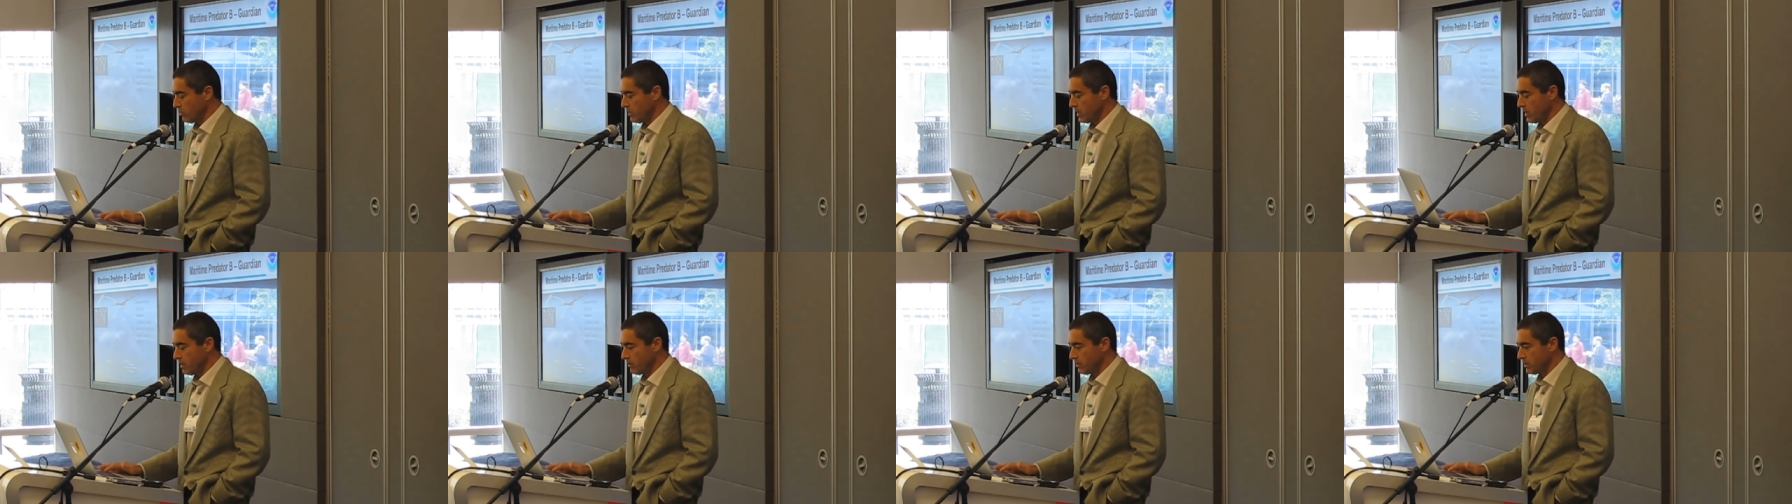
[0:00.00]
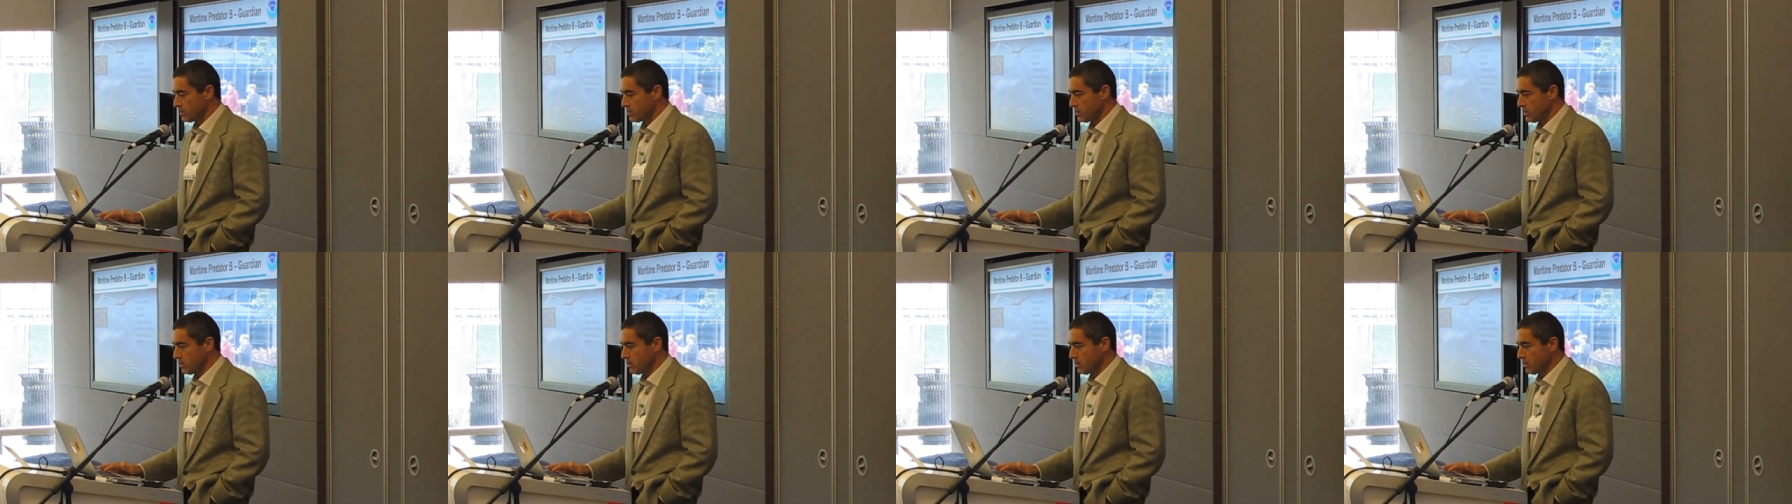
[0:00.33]
be able
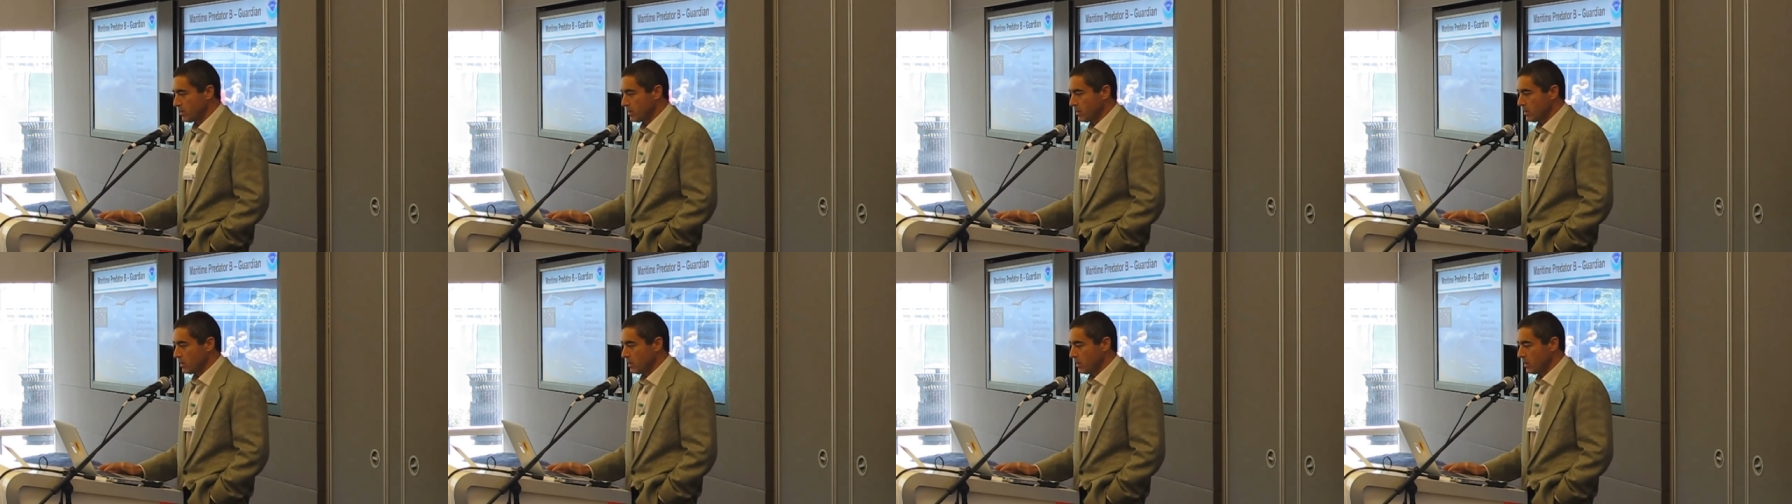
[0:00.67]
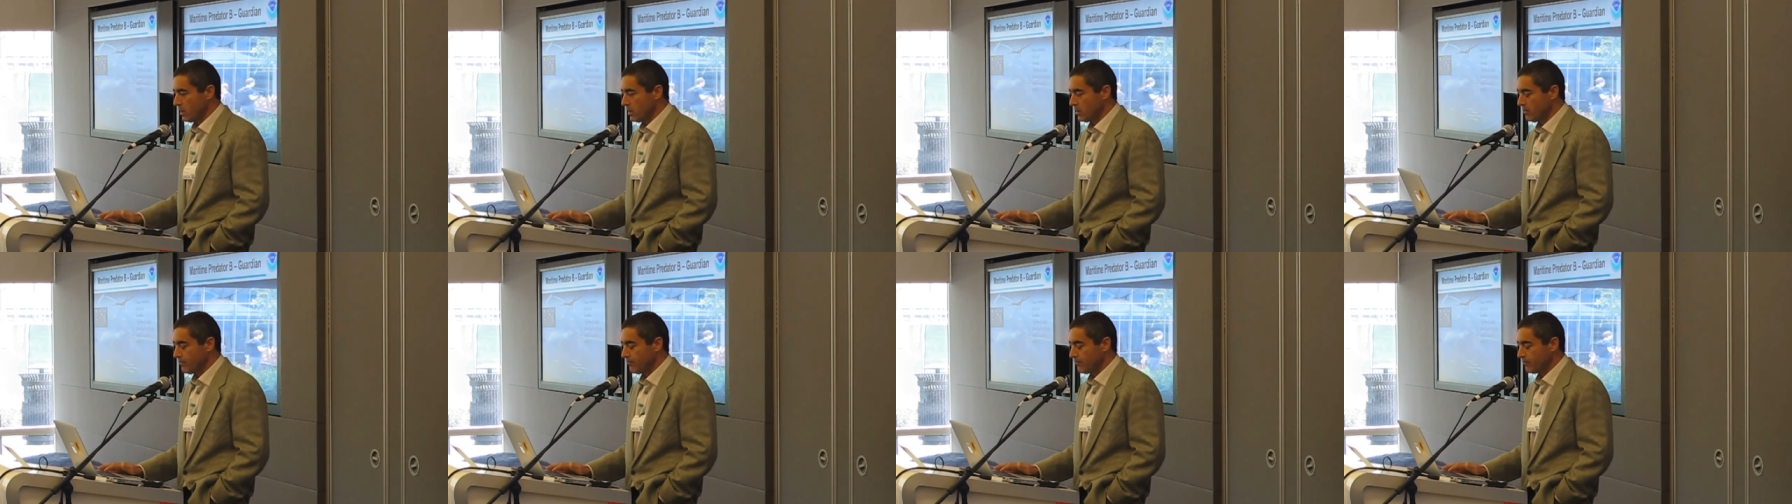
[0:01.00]
to,
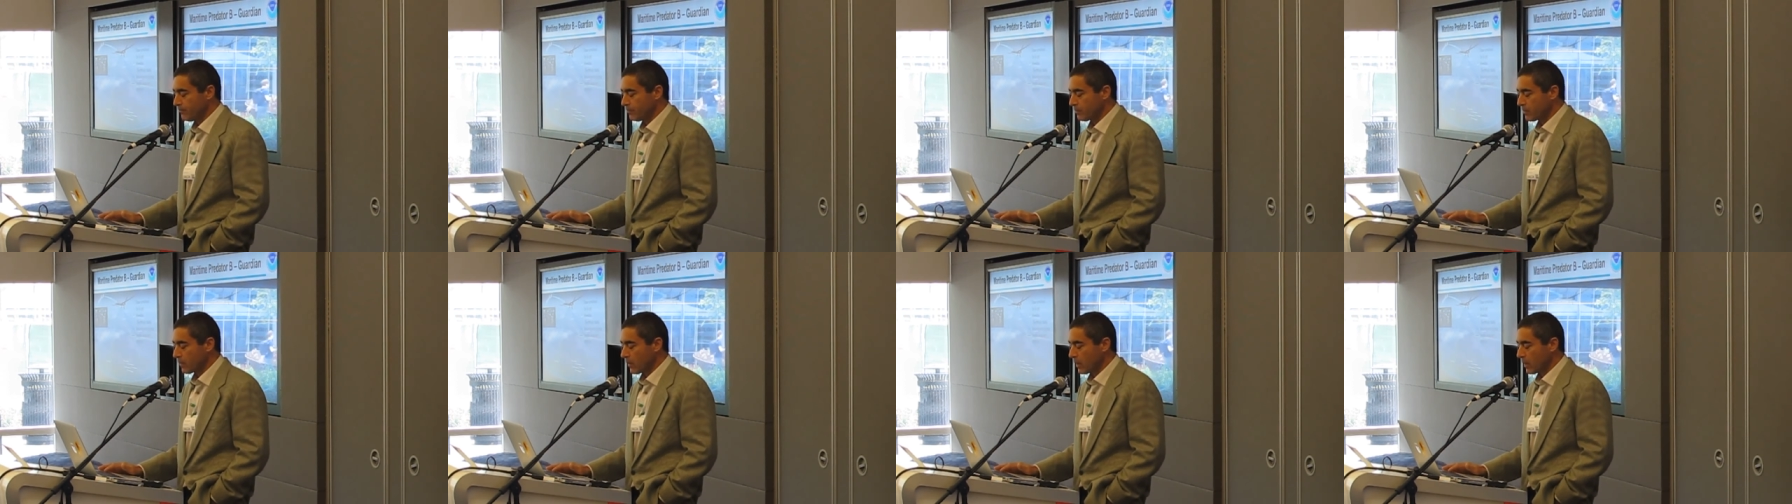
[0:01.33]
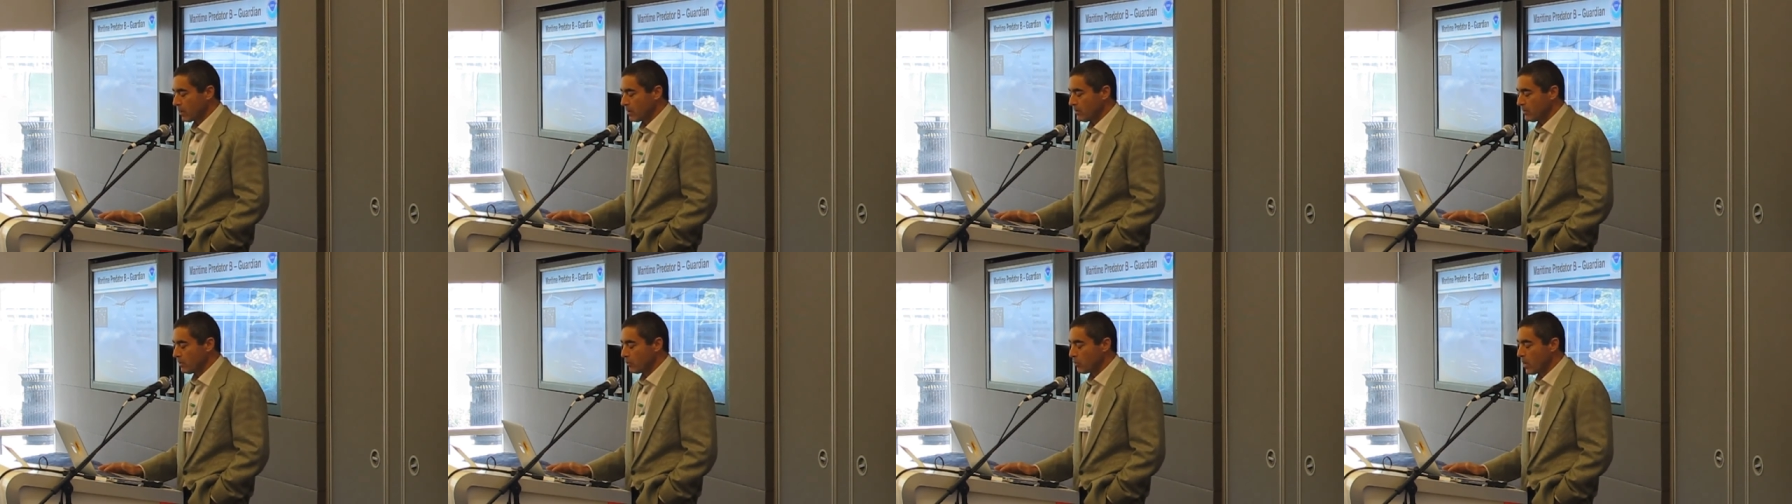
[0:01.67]

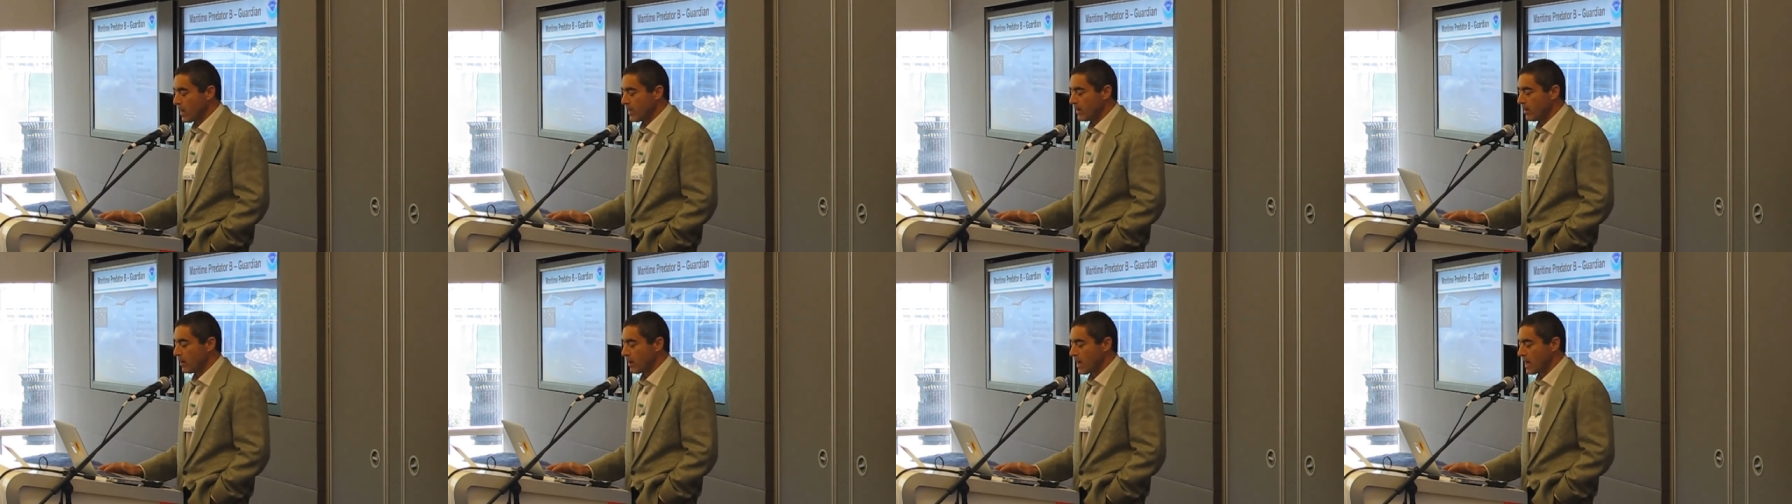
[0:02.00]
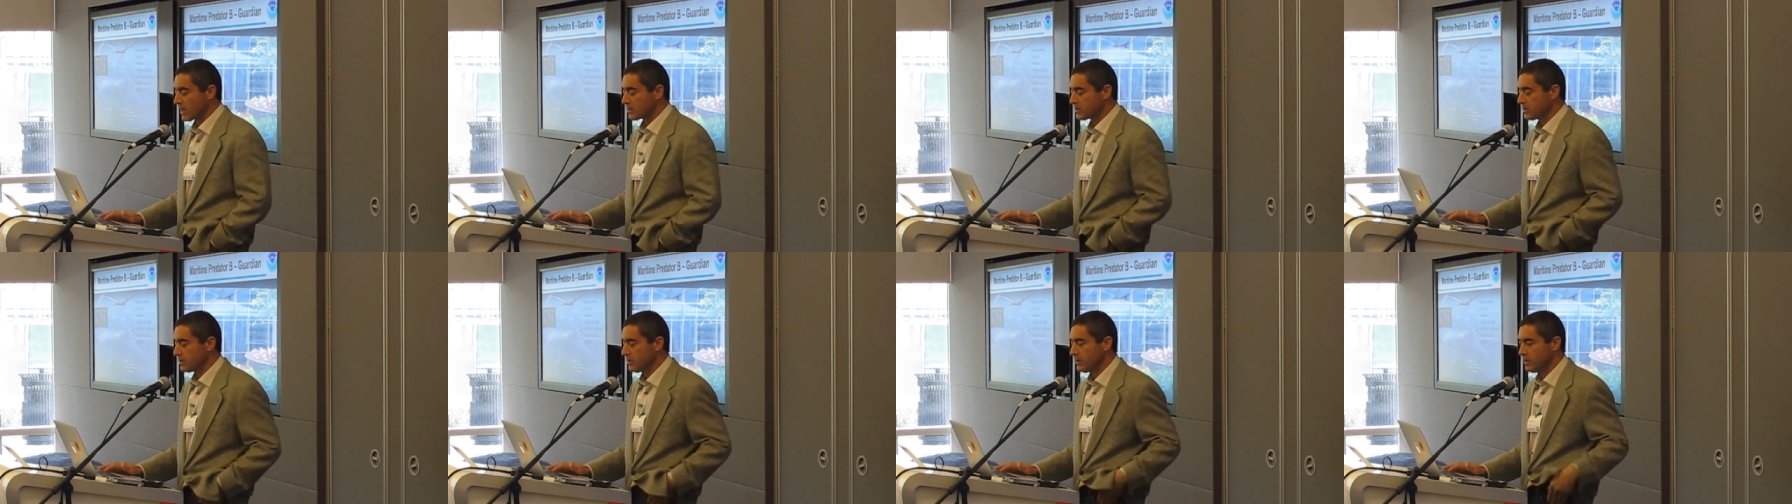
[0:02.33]
the radar
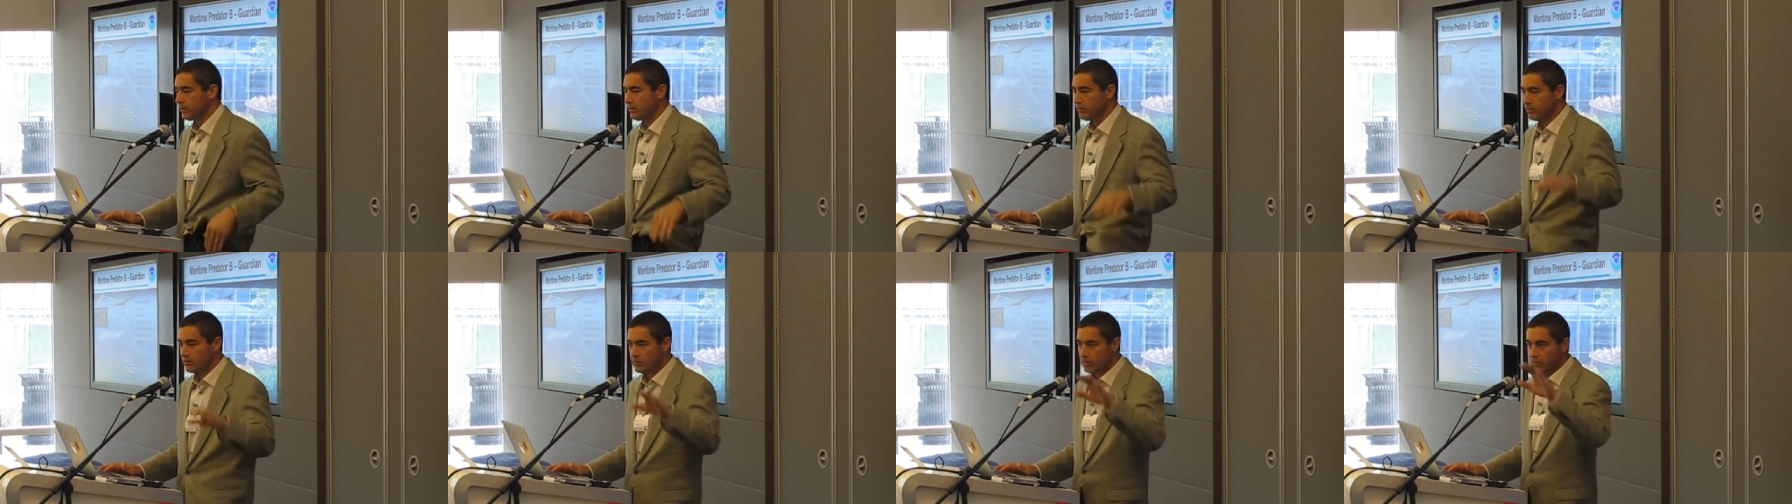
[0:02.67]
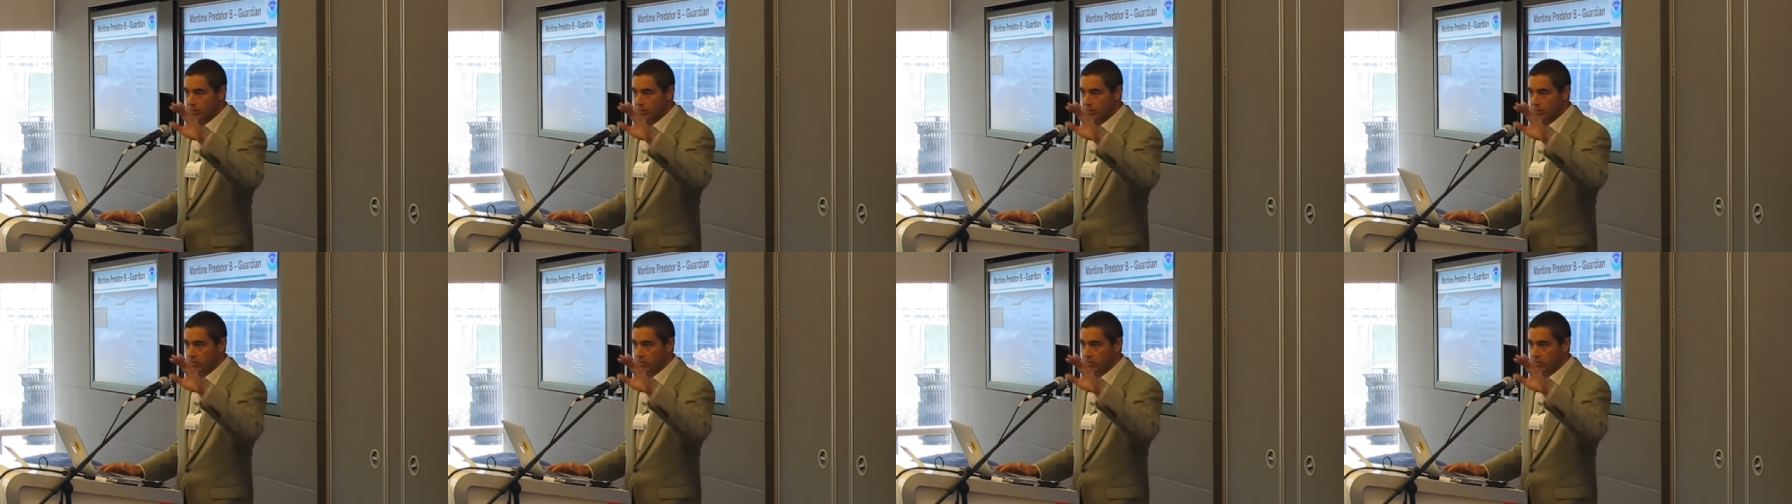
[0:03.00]
actually